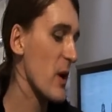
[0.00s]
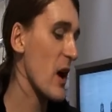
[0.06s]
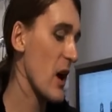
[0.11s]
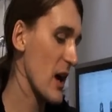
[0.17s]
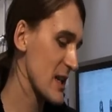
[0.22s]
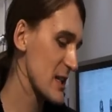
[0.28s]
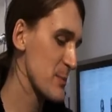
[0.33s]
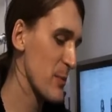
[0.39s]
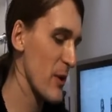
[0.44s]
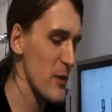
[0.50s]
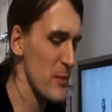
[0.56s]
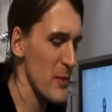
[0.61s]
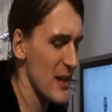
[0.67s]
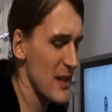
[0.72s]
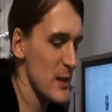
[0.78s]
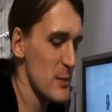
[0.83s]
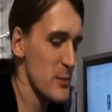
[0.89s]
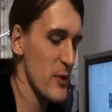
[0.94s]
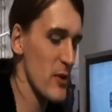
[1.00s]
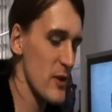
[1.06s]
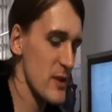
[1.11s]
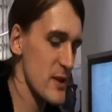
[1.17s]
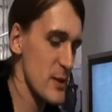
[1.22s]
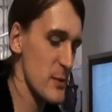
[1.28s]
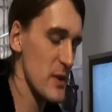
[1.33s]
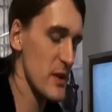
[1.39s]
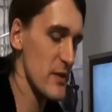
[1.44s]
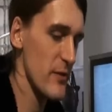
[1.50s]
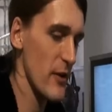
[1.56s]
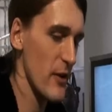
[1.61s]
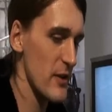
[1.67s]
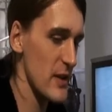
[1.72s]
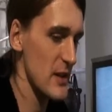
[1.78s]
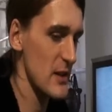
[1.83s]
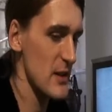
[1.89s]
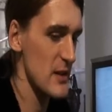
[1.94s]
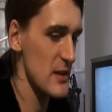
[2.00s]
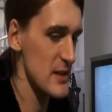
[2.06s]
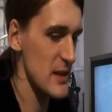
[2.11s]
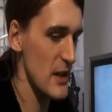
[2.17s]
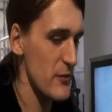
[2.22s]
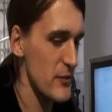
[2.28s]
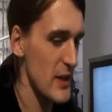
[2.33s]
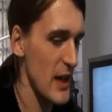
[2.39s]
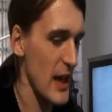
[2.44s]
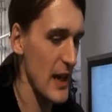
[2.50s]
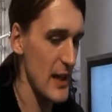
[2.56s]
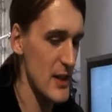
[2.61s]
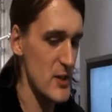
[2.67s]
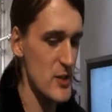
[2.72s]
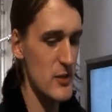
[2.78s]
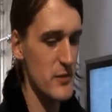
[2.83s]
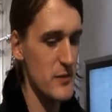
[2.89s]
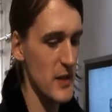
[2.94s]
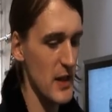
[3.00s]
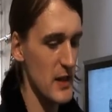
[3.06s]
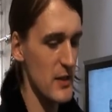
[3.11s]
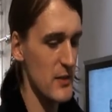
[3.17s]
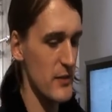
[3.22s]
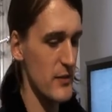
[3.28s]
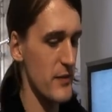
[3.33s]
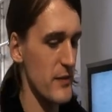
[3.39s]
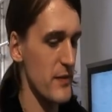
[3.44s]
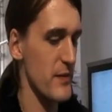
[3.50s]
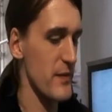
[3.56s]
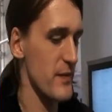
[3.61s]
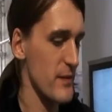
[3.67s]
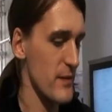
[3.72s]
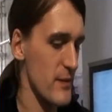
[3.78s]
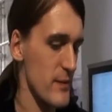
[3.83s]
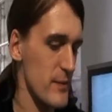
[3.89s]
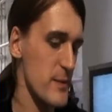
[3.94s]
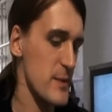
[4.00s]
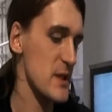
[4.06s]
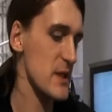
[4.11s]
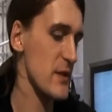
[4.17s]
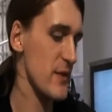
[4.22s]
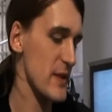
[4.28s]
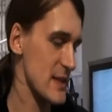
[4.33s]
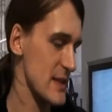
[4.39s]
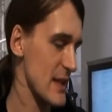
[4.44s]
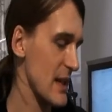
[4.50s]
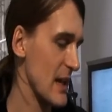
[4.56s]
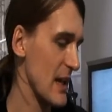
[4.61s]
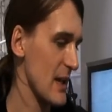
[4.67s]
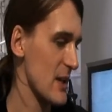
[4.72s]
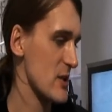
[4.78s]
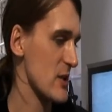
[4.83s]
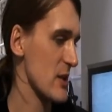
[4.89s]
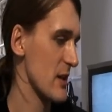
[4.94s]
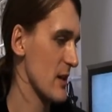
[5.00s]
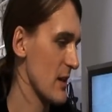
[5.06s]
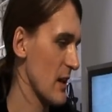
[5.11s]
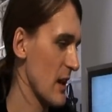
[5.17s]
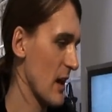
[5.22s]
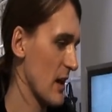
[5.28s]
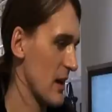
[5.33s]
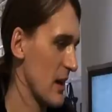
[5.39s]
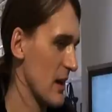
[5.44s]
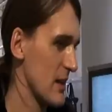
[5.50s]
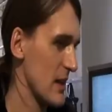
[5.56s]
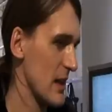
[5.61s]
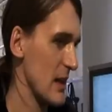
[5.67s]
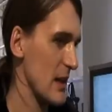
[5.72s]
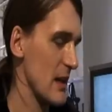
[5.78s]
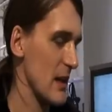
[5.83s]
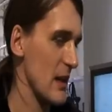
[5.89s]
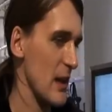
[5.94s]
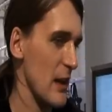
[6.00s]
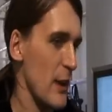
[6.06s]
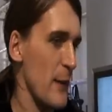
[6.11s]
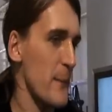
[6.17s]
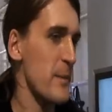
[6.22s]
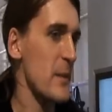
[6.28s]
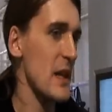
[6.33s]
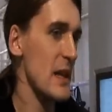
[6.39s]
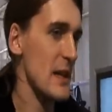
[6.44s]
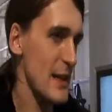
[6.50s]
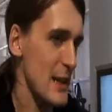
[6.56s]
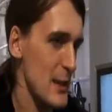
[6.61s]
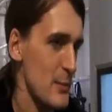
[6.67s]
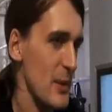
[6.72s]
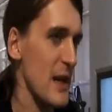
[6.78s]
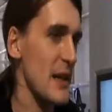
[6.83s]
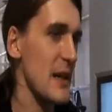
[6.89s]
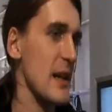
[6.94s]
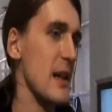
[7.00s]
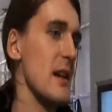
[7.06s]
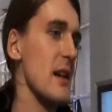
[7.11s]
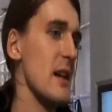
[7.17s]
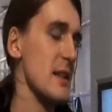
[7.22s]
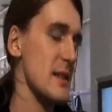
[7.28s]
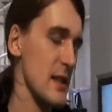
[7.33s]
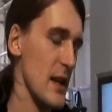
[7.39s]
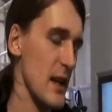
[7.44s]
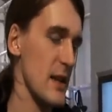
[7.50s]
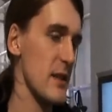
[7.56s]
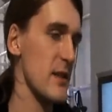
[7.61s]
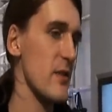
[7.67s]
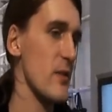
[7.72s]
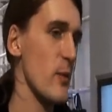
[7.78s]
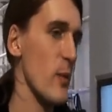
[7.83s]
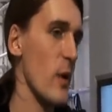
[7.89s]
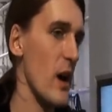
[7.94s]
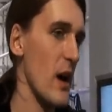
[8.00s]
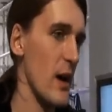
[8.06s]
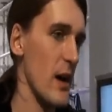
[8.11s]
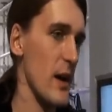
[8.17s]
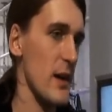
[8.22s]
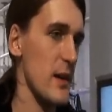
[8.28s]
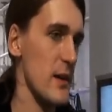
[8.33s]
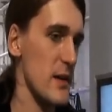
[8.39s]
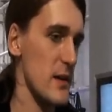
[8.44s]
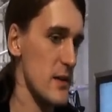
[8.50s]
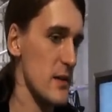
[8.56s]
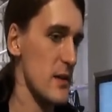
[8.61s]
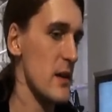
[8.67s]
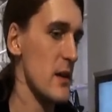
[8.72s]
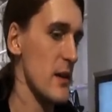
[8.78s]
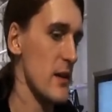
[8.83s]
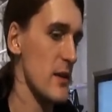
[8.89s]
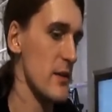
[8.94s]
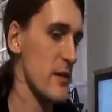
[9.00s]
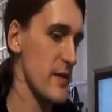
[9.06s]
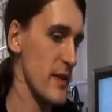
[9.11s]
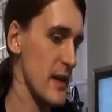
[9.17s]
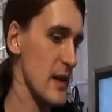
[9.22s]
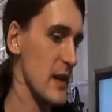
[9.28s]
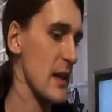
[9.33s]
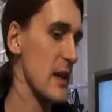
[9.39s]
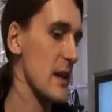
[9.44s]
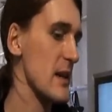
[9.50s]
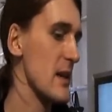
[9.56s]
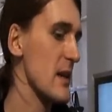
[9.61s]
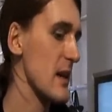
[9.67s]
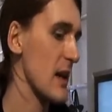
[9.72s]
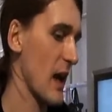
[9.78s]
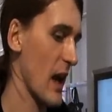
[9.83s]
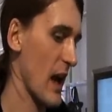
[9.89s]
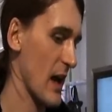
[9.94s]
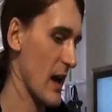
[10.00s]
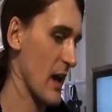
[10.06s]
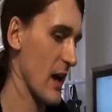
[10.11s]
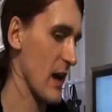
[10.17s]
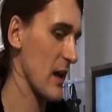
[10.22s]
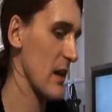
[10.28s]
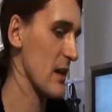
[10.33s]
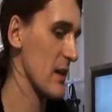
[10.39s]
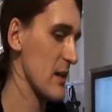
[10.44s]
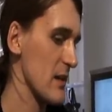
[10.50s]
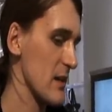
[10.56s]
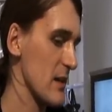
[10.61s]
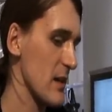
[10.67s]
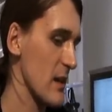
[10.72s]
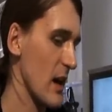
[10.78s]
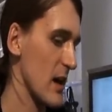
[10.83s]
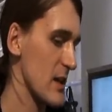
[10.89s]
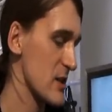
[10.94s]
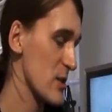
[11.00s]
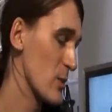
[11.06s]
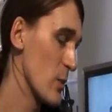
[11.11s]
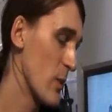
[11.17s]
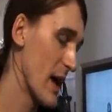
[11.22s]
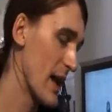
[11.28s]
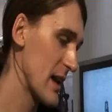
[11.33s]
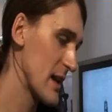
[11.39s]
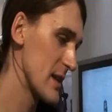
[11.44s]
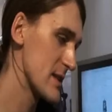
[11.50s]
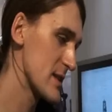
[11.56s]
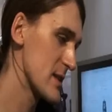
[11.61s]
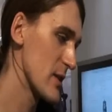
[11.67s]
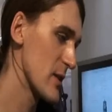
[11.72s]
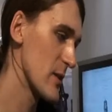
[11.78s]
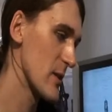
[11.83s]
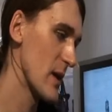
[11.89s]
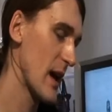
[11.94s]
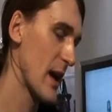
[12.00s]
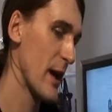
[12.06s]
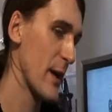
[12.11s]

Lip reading: experimental, but also with a very definite edge of kind of sophistication. And I think little by little, that's kind of what I feel like I do well. So